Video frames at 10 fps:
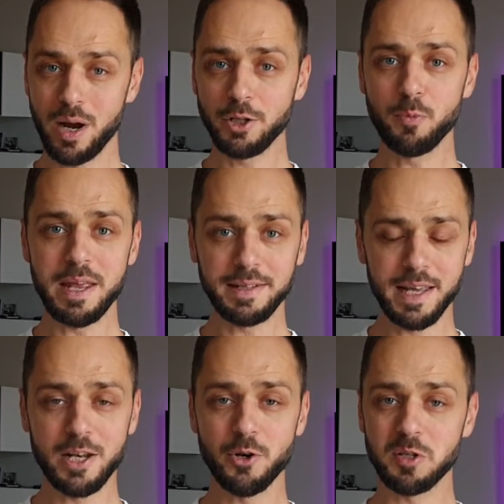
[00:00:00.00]
to
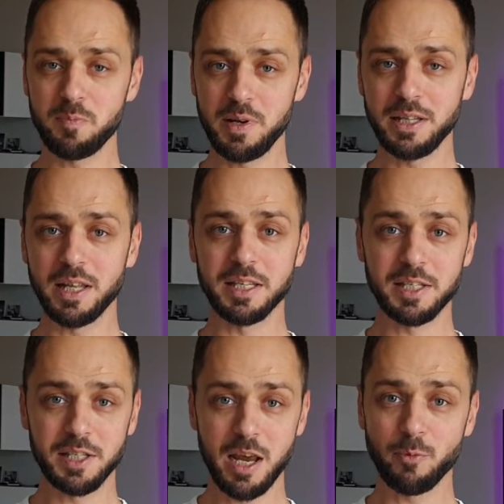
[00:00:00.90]
maintain your speed at the
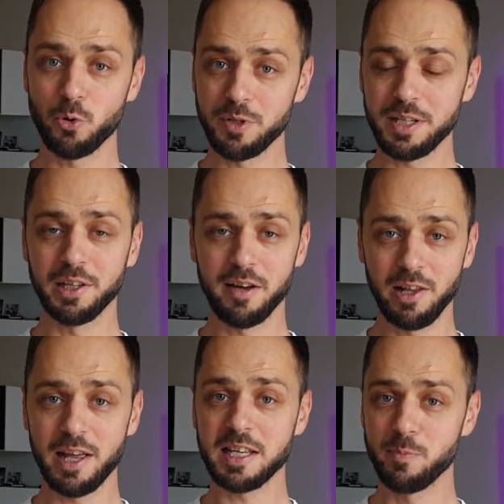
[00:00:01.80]
same cruising
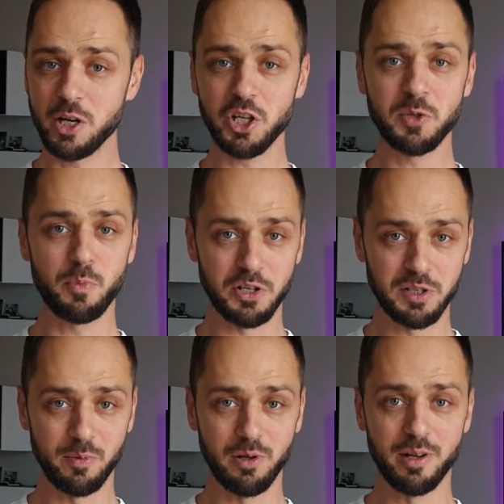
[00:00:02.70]
level as much as
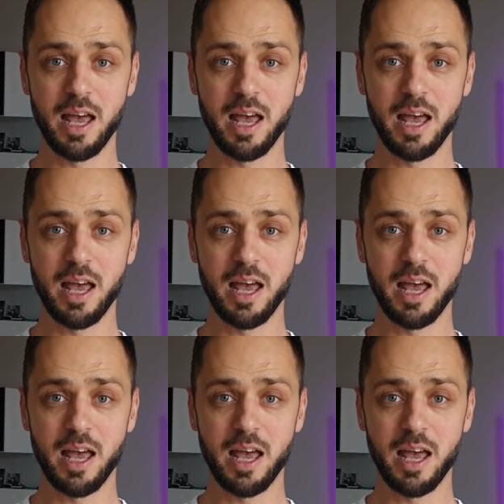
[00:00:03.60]
possible